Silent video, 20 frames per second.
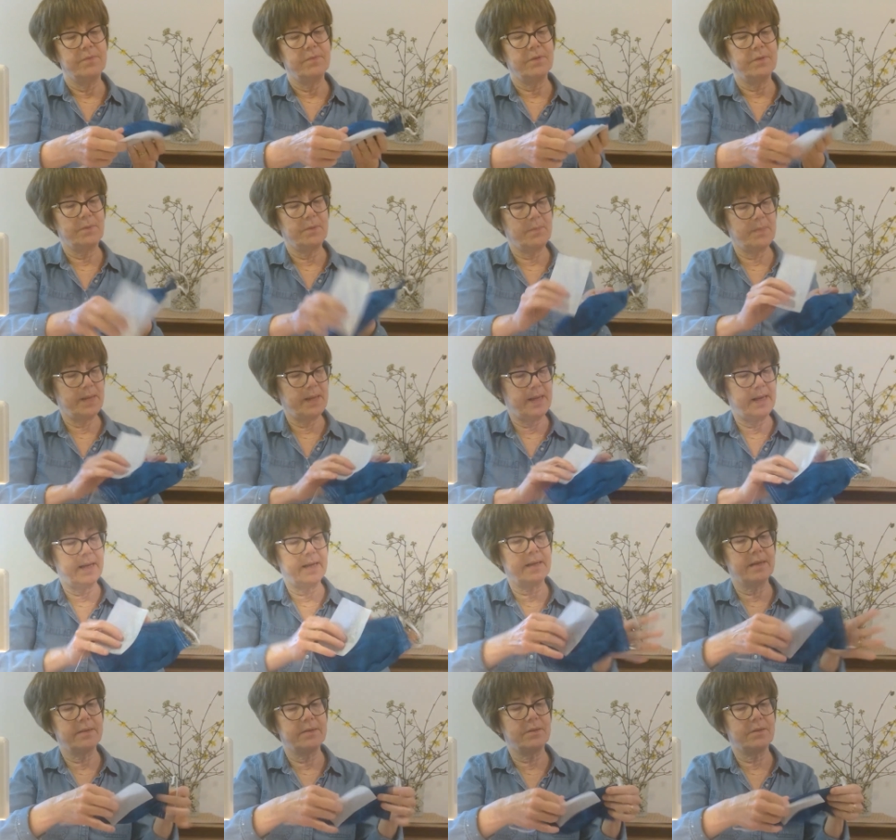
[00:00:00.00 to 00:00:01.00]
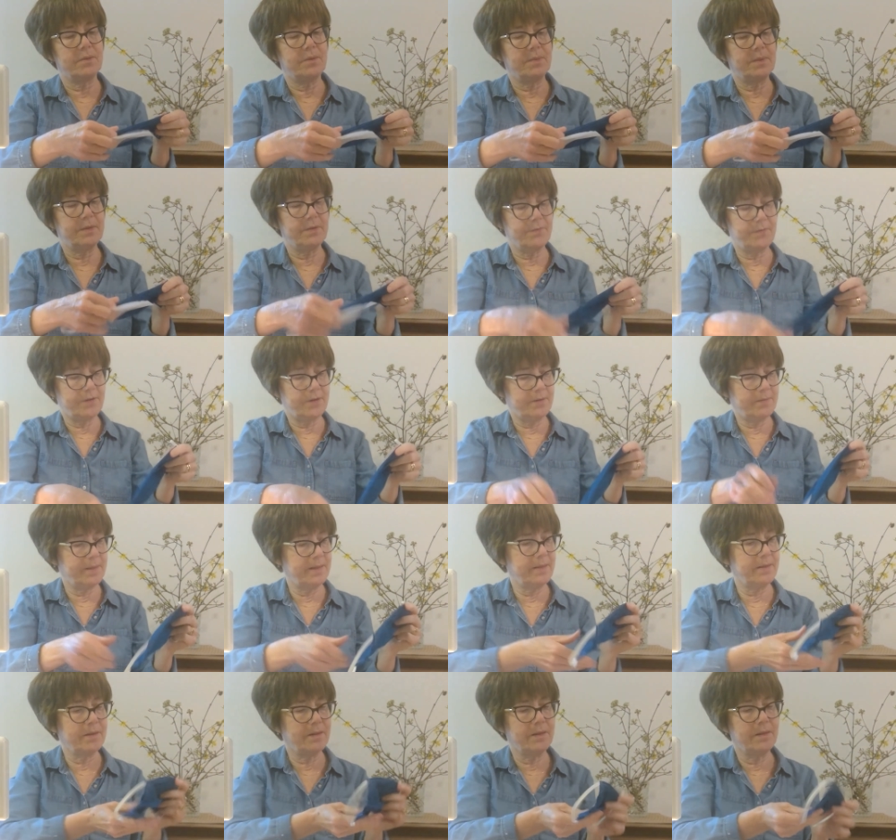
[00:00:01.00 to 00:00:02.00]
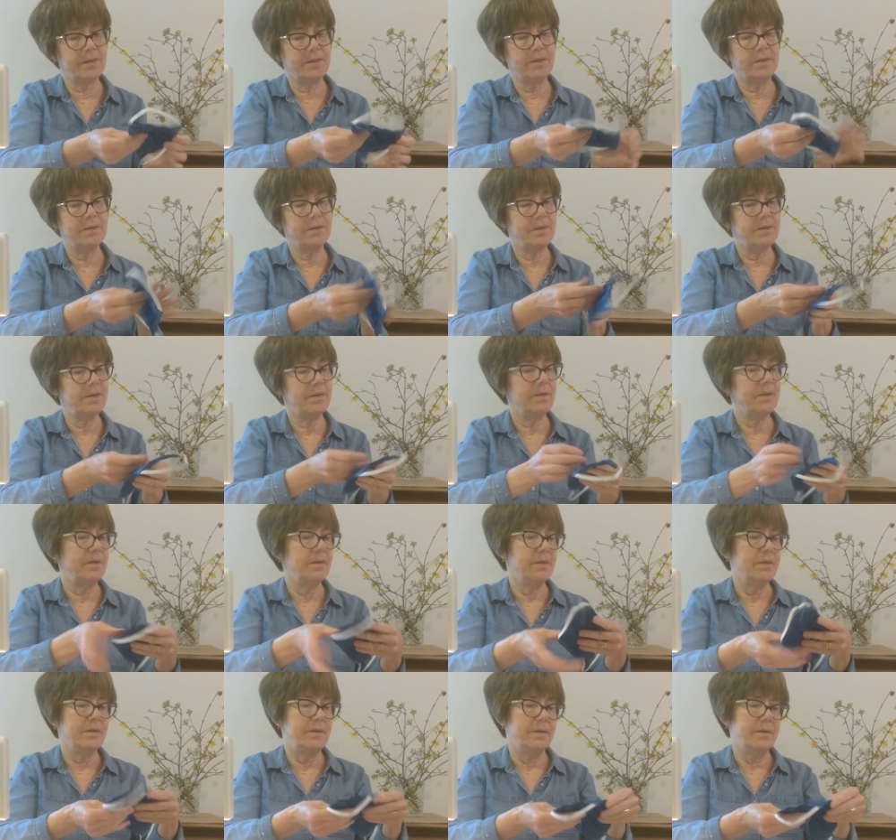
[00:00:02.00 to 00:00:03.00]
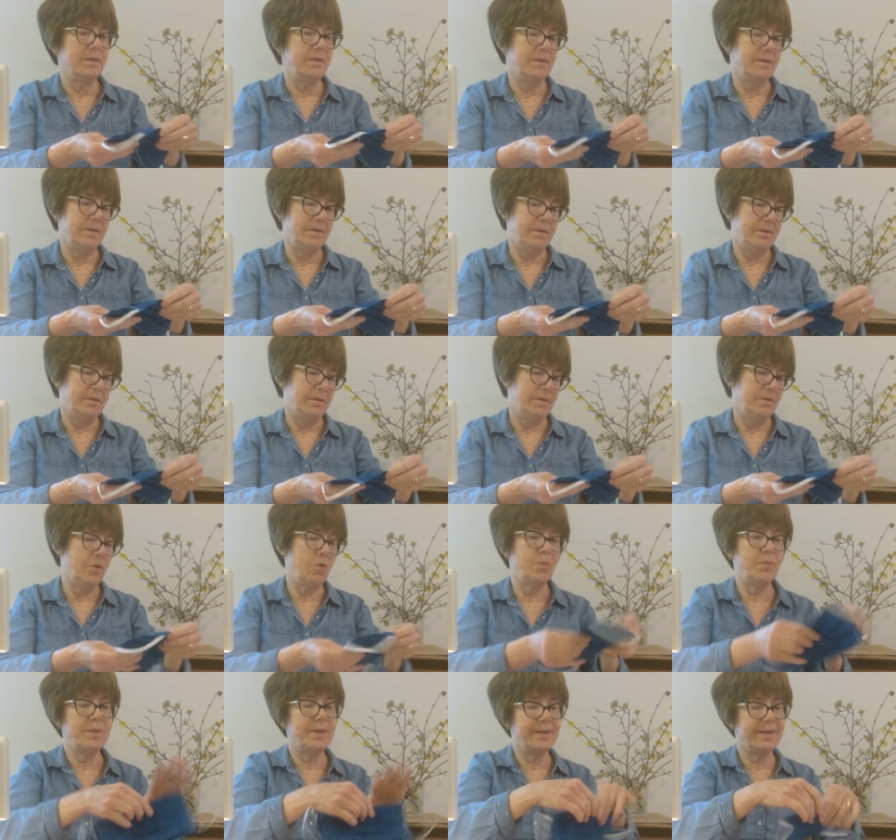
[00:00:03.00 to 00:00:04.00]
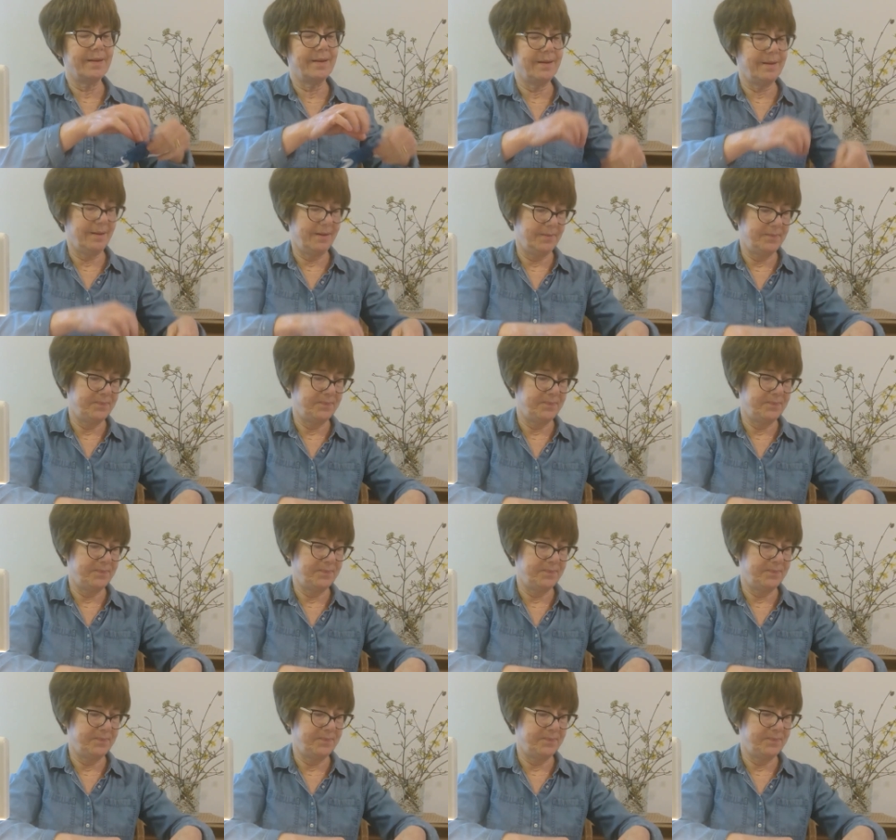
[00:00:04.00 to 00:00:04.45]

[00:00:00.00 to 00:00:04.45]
from the back. So I'm going to find my little opening